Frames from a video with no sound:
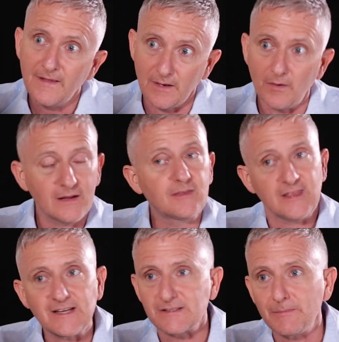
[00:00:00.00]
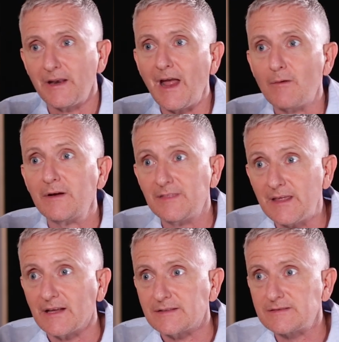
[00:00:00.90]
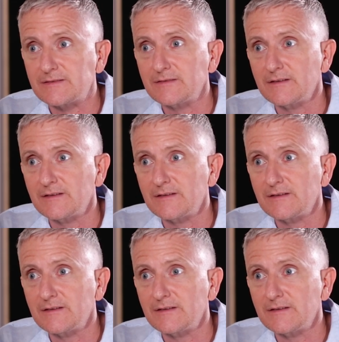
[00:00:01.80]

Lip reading: You know, he thinks about how he thinks.